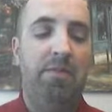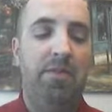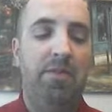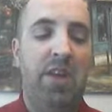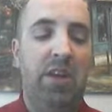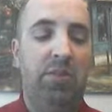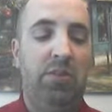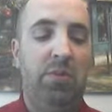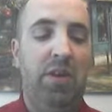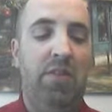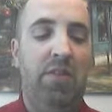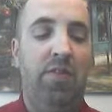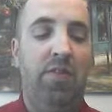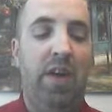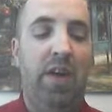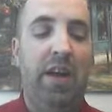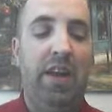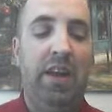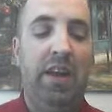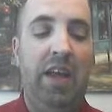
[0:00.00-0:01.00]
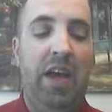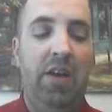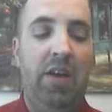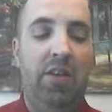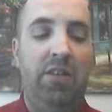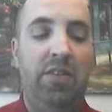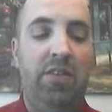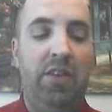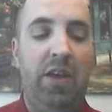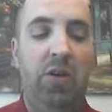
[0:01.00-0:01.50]
Next, we have finding how
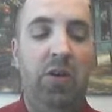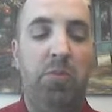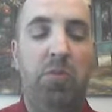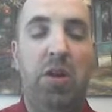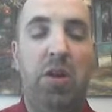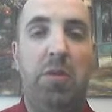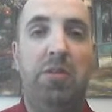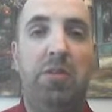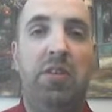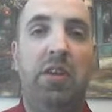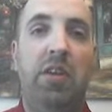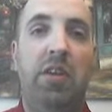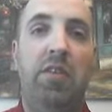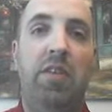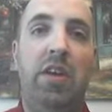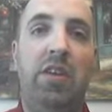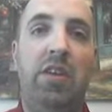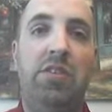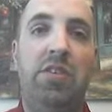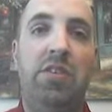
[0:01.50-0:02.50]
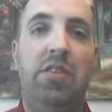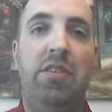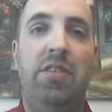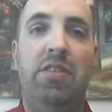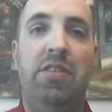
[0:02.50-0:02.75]
to scale promising innovations.